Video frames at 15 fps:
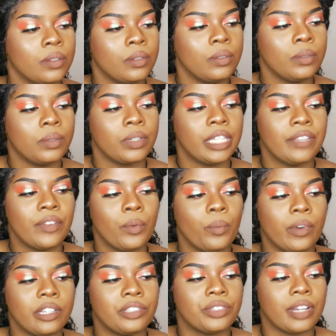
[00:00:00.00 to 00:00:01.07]
Ooh, even
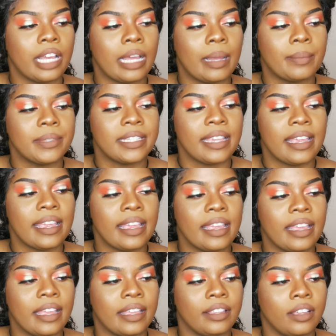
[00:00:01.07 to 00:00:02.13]
one drop.
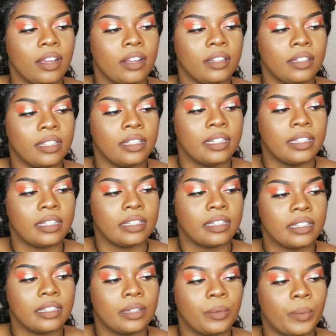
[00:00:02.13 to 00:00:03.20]
Dang, y'all, look.
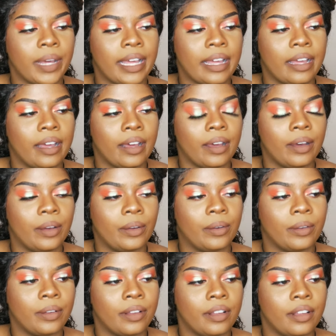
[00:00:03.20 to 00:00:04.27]
Wow.